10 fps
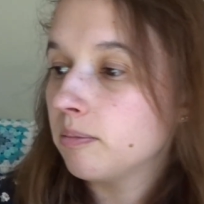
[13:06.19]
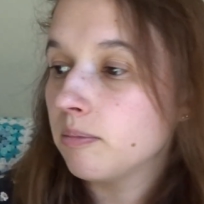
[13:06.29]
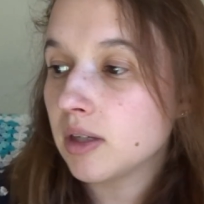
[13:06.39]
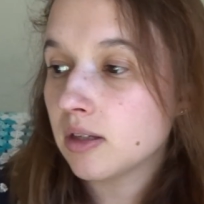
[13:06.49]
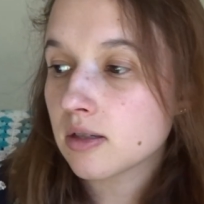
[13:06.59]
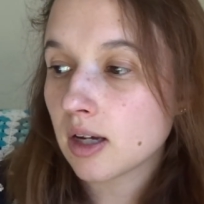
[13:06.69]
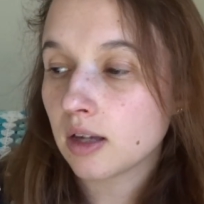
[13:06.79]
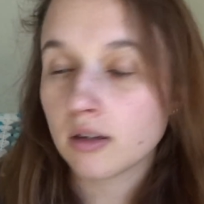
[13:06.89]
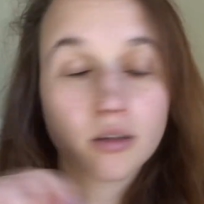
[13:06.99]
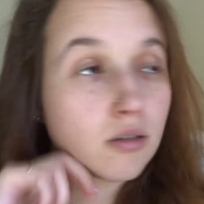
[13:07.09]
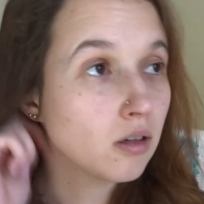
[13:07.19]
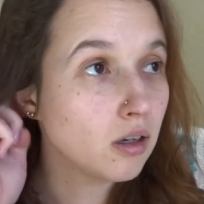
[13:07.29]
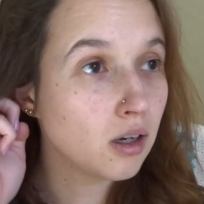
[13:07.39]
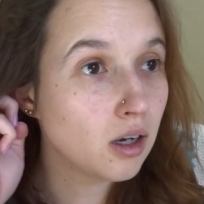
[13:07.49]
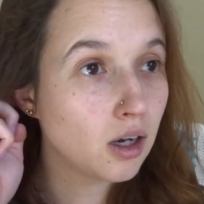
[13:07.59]
mini skein
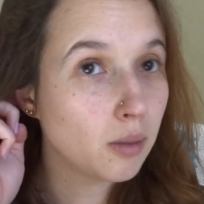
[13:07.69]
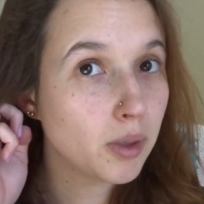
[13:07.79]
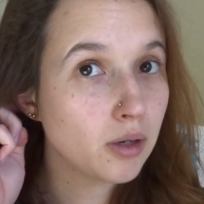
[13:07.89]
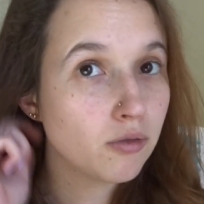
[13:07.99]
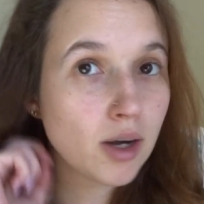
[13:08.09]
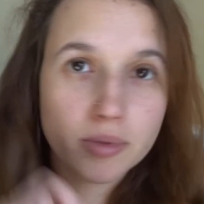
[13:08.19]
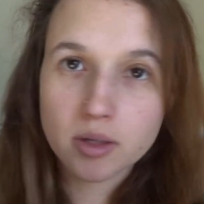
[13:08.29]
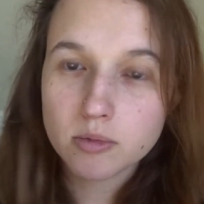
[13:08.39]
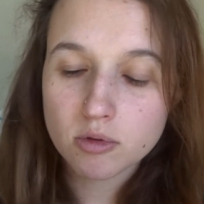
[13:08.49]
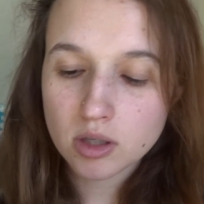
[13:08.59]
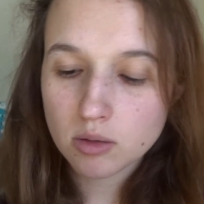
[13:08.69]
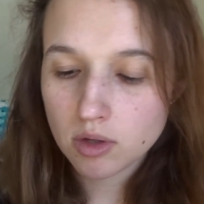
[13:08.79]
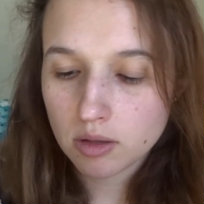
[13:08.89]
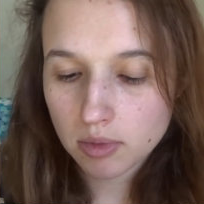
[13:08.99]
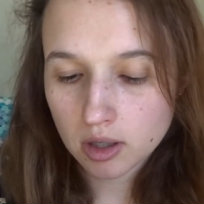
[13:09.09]
wrap that I'm doing
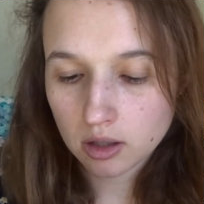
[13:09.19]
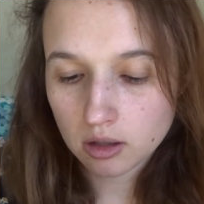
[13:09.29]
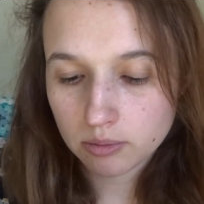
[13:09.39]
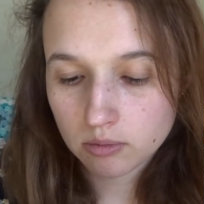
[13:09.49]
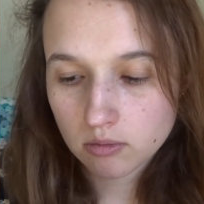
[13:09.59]
with my